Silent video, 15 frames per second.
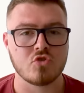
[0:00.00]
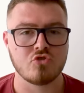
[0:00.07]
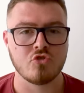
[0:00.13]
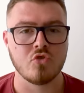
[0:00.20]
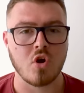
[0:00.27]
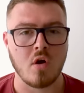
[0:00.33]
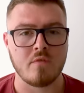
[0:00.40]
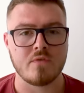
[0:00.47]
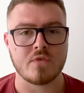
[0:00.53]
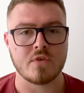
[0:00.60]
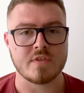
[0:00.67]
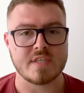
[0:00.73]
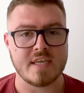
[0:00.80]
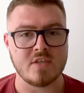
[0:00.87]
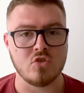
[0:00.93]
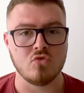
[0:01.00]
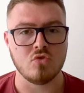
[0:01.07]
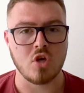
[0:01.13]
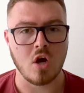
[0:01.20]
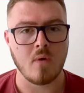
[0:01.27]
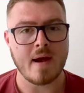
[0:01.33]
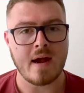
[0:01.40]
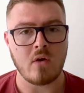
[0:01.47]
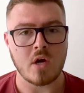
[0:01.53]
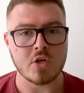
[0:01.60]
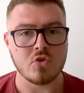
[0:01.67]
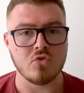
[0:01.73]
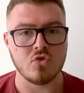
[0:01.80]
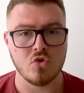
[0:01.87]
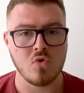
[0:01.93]
true confidence is you go out and
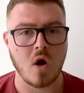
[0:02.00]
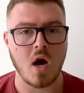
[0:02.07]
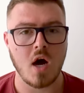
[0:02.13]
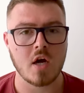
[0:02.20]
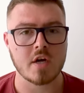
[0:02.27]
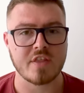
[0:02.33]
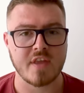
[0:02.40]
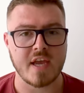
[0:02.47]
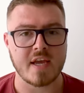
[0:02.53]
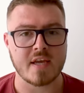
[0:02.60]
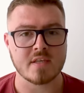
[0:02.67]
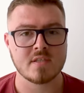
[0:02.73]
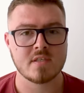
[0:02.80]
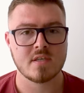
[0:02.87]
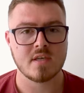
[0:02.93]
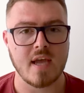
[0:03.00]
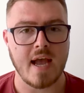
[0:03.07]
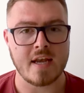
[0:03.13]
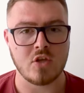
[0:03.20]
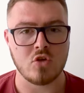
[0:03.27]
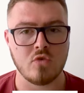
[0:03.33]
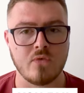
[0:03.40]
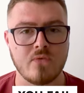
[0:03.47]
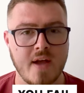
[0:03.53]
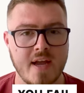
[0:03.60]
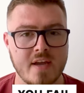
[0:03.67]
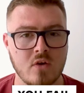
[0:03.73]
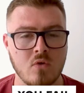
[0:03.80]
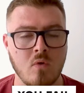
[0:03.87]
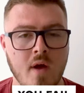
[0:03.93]
you do hard things and you
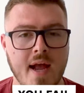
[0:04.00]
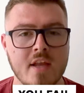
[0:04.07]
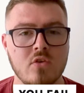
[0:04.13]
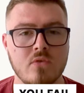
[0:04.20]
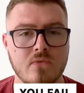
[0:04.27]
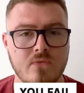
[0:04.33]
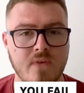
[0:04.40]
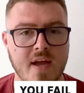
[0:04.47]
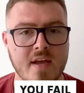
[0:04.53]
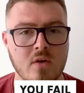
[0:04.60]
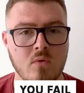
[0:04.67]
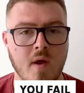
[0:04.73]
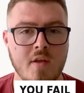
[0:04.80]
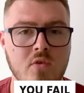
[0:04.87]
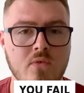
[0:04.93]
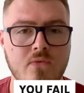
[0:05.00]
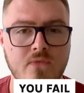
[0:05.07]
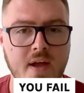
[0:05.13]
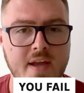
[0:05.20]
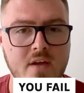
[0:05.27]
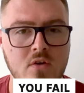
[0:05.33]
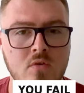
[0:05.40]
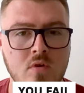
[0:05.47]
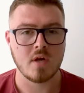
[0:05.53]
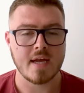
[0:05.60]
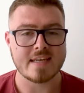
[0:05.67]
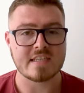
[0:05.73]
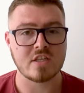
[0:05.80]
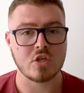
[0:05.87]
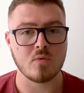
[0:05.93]
fail and you fail and you fail
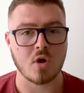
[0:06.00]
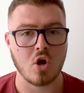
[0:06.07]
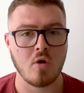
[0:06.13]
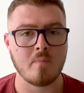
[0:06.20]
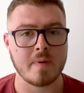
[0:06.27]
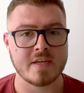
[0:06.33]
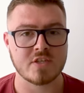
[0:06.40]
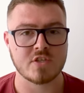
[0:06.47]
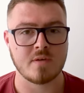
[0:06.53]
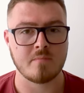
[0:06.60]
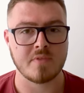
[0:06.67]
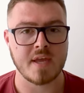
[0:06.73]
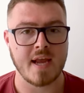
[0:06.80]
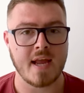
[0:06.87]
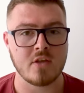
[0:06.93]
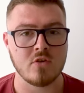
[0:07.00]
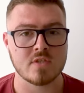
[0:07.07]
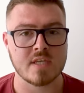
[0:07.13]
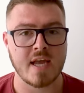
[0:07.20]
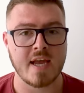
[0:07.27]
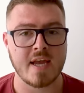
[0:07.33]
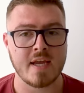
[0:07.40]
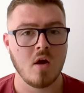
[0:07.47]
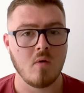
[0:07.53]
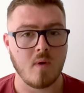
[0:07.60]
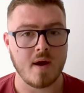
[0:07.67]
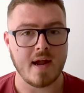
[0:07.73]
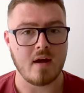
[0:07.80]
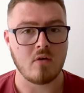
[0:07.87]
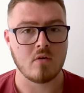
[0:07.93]
until you accomplish something and you say,
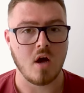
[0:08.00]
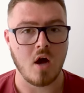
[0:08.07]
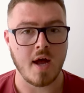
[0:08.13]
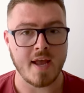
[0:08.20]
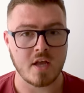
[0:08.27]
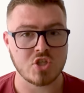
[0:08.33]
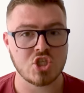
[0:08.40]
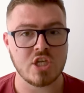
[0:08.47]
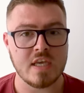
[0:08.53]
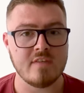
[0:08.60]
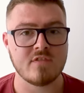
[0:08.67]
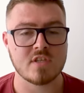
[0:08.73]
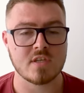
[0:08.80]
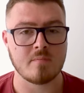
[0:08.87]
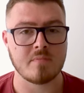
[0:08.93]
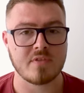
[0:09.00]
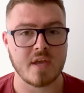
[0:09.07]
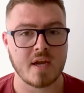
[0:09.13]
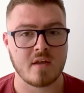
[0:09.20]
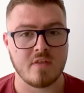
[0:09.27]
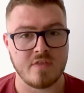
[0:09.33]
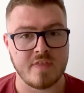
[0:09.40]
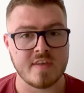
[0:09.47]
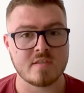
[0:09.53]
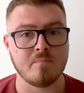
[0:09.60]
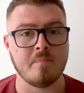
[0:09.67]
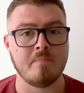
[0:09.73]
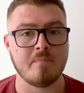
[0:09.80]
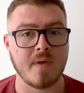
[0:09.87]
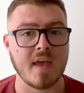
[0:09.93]
wow, I achieved something.
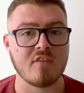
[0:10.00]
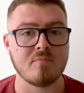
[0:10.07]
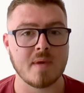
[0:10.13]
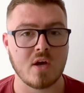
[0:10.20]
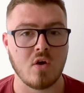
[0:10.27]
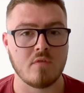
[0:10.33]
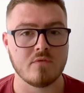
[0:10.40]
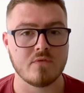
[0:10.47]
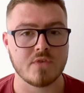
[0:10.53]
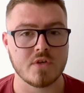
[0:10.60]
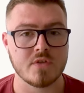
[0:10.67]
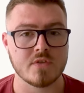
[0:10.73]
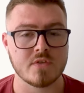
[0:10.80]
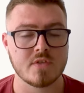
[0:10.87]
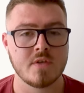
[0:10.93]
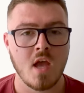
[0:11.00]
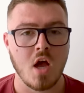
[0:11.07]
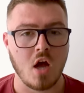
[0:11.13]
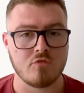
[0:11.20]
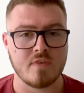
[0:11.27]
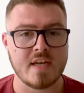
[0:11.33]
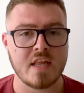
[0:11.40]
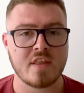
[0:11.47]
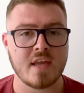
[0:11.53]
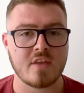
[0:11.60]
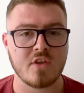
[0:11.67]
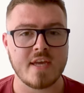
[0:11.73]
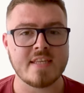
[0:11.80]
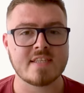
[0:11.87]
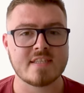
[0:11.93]
This gave me confidence. I really think
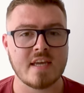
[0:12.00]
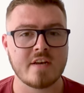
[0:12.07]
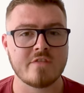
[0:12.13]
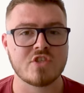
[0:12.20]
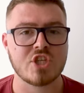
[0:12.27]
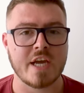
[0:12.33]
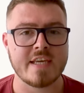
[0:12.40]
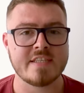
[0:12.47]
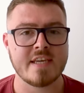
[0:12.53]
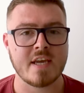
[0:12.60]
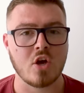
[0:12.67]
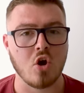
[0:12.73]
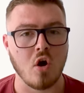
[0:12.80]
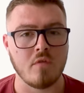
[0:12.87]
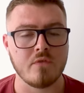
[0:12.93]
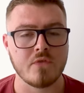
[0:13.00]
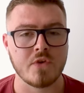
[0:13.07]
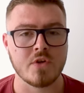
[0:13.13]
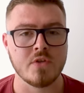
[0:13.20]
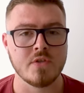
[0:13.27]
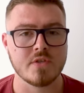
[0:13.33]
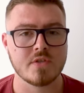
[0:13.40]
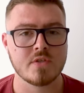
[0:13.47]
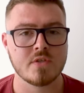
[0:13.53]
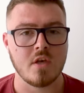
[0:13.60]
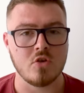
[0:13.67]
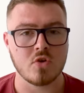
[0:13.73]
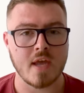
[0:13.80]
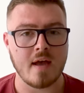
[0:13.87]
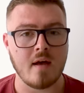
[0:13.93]
that instead of chasing confidence,
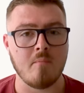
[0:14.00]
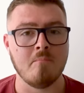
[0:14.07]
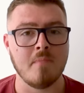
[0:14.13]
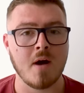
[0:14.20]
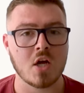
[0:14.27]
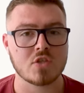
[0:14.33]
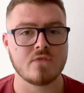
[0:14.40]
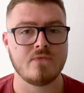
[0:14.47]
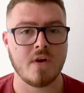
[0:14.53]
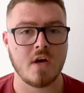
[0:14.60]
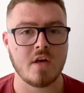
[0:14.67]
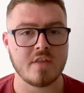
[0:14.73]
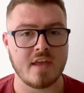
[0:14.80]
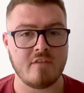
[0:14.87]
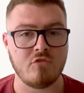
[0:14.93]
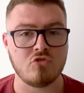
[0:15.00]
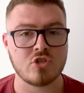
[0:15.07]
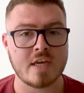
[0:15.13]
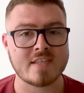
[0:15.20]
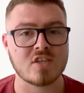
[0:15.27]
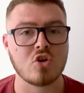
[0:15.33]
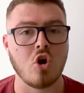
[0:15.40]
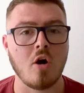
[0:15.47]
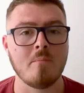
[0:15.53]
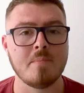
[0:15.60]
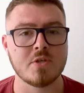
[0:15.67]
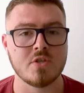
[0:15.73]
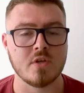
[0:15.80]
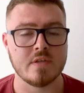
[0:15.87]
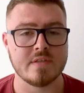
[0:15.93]
you get much further if you chase
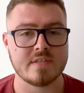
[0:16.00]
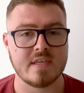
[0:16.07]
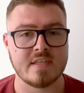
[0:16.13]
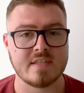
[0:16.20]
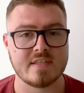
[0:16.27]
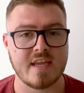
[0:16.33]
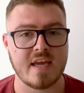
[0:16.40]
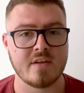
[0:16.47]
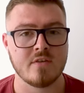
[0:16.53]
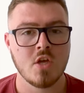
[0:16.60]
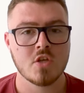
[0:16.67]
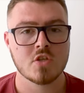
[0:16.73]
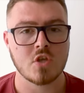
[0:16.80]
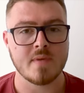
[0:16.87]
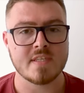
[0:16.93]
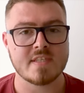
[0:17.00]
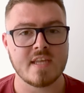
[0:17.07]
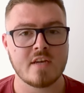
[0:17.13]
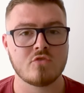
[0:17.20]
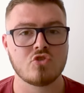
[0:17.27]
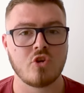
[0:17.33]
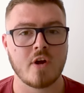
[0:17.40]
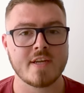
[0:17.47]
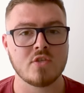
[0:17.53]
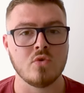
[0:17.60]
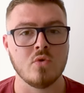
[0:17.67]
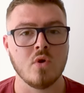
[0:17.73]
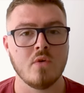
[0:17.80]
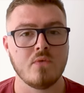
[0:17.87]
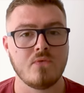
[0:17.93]
competence instead. So instead of trying
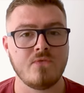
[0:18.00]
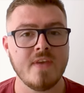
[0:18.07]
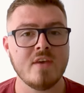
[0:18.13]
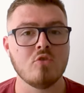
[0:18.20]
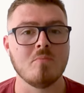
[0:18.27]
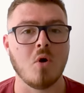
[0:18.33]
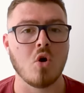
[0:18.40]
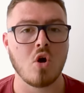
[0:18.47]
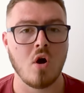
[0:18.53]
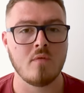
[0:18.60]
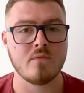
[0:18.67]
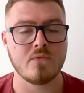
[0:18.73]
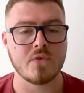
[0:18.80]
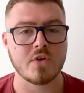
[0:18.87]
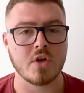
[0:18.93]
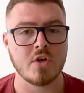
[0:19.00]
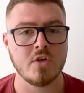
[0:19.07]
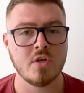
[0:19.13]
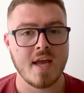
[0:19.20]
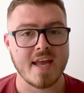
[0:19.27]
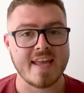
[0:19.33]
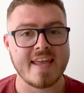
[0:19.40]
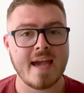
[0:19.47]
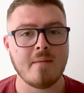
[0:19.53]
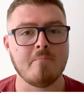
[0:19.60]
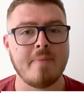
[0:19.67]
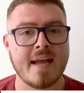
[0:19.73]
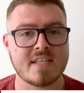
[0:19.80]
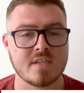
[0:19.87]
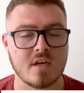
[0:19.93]
to feel more confident, get
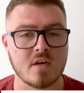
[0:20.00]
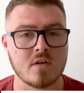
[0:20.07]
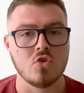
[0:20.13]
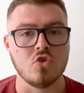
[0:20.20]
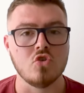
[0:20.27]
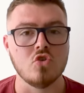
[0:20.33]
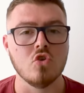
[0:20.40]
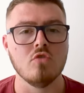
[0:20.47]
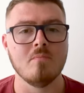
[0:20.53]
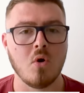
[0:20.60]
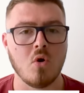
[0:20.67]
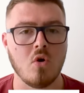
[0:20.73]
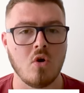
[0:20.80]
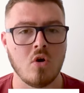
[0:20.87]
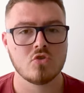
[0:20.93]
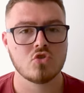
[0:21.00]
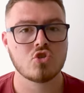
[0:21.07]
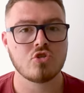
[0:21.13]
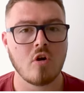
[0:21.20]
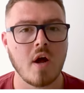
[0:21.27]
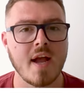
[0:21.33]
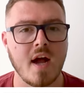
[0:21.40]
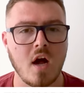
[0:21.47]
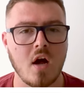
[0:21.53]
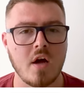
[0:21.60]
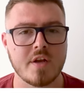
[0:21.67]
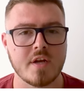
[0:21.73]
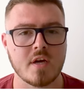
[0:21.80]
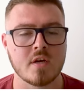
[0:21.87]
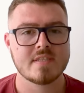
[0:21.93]
better, do more, try
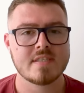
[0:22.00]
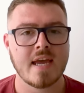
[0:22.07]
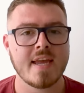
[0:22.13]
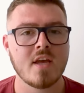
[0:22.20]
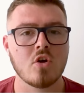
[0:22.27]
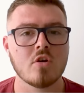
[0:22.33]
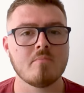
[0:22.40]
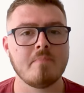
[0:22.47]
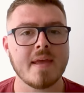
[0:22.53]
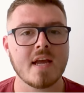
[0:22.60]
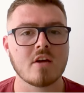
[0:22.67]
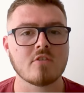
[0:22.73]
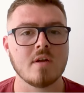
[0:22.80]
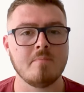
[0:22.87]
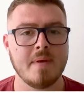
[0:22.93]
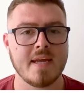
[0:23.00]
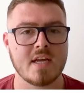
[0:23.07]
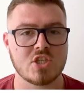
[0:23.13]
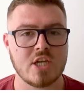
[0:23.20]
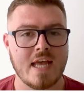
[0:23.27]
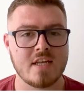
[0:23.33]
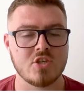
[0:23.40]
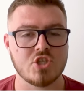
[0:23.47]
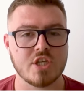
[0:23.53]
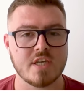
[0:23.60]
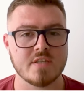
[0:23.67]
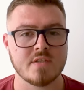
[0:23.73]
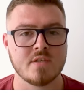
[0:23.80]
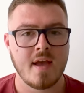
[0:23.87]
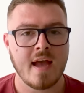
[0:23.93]
harder, take on bigger and bigger
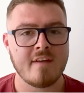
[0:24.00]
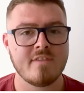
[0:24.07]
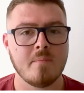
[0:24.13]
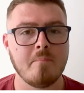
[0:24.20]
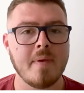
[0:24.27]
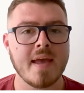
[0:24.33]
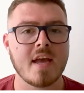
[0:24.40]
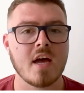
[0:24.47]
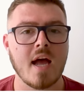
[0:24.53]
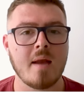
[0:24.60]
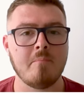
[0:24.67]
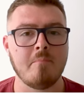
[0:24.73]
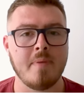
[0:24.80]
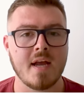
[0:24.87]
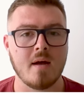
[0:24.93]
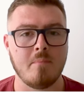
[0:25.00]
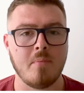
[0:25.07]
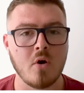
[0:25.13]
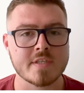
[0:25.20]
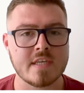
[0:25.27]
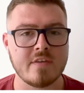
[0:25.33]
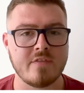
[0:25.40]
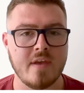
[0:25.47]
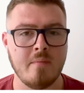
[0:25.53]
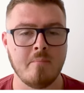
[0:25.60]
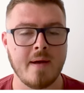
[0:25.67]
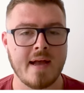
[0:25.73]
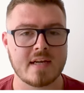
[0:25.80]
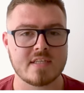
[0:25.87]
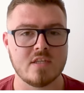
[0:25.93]
challenges, have a bigger and bigger positive
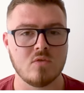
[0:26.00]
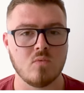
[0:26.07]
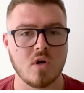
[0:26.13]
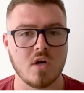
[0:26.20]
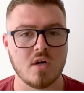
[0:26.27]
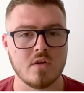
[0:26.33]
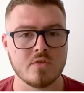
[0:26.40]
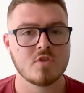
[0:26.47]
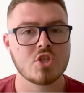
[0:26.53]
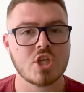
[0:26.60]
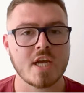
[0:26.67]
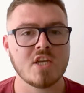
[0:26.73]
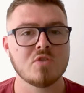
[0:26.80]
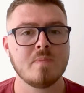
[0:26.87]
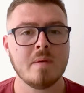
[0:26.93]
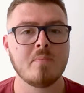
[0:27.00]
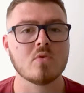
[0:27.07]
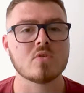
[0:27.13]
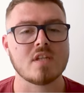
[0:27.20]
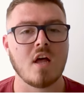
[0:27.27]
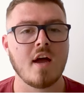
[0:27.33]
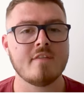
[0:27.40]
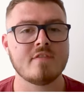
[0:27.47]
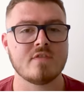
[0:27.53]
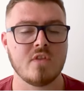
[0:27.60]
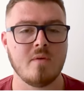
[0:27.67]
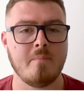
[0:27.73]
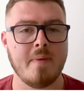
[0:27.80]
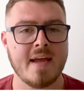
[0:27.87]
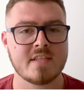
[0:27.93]
impact in the world, change people's lives for
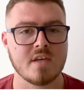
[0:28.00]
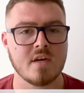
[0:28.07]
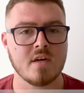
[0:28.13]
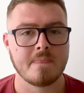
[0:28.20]
the better.